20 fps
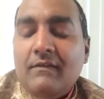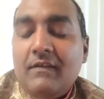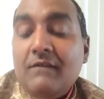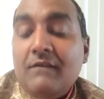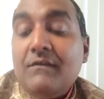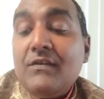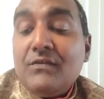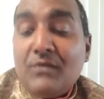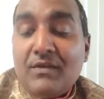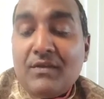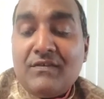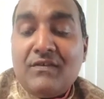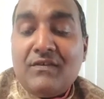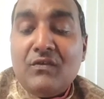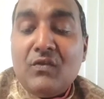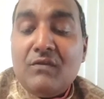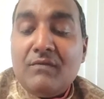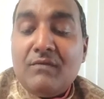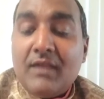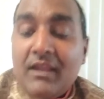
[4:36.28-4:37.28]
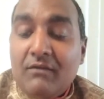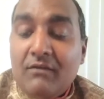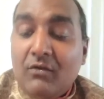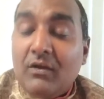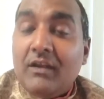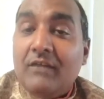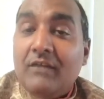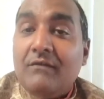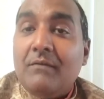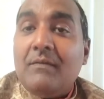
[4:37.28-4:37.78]
this question. If I gave all the
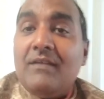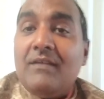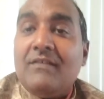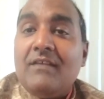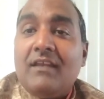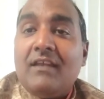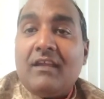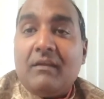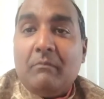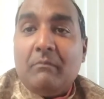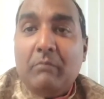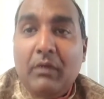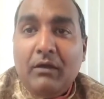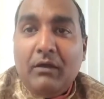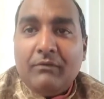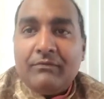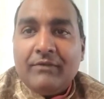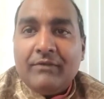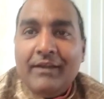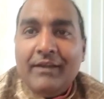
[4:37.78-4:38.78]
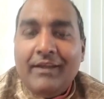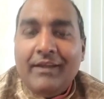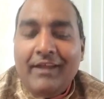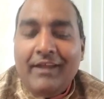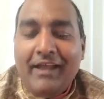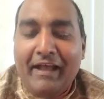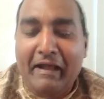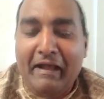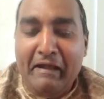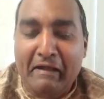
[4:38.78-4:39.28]
information, I could bluff.
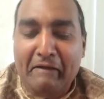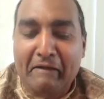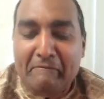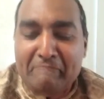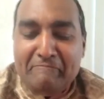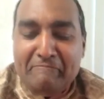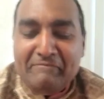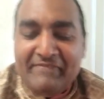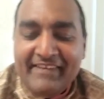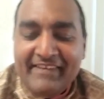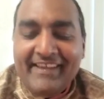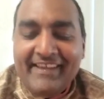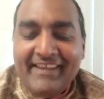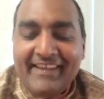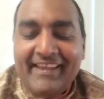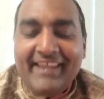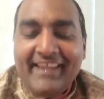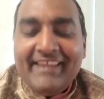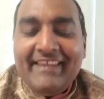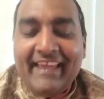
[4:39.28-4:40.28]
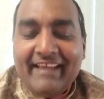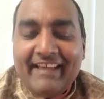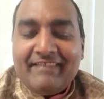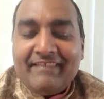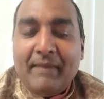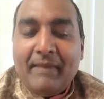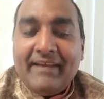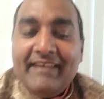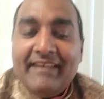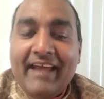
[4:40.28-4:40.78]
Um, yes,
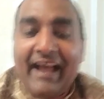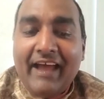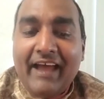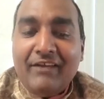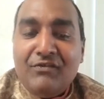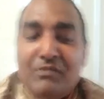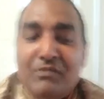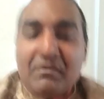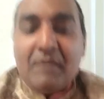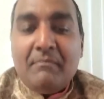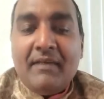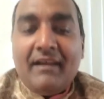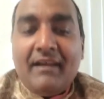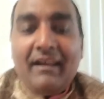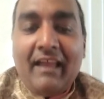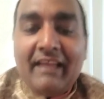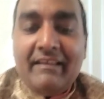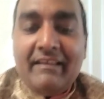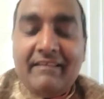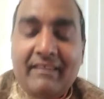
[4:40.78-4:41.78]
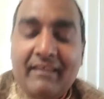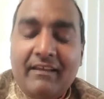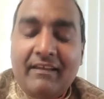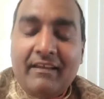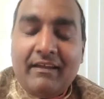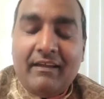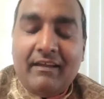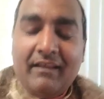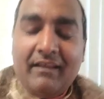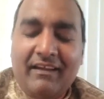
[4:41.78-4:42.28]
my dad, remember lighting
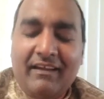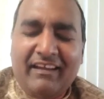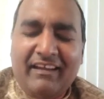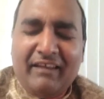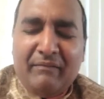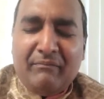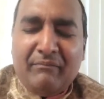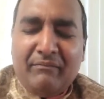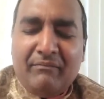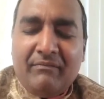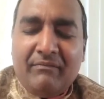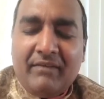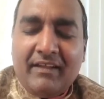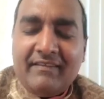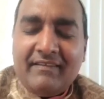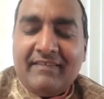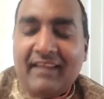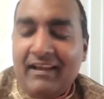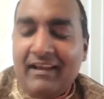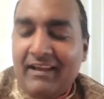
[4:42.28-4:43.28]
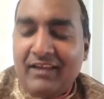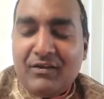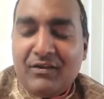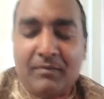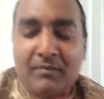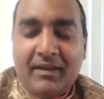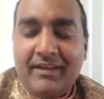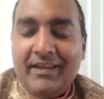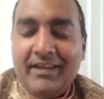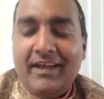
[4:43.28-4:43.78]
a, um, a starlight with
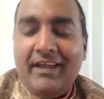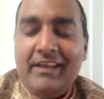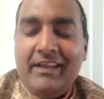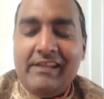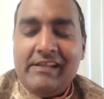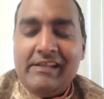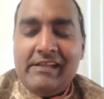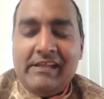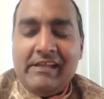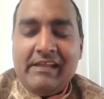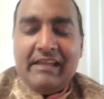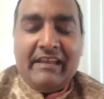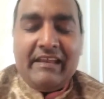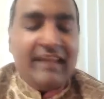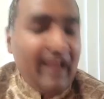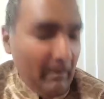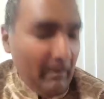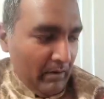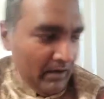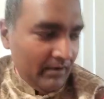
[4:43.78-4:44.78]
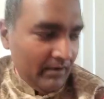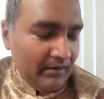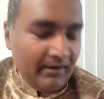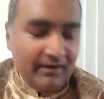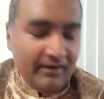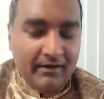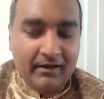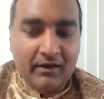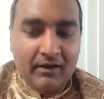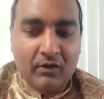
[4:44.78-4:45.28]
my dad in the hammock,
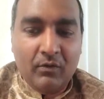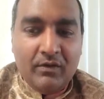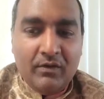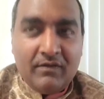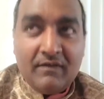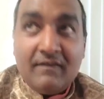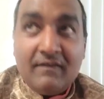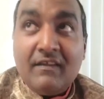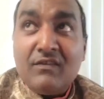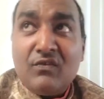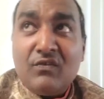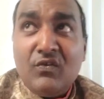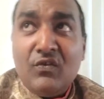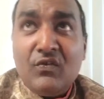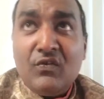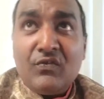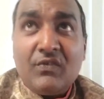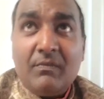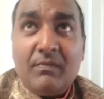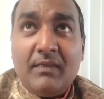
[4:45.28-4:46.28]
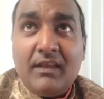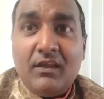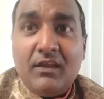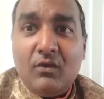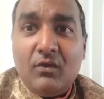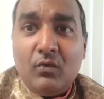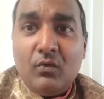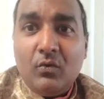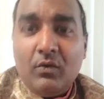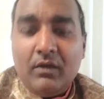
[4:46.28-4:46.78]
which is, this used to be the
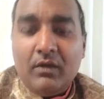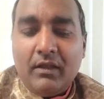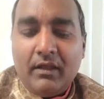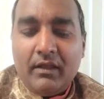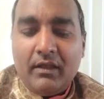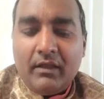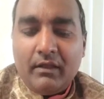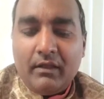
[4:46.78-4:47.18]
old uh,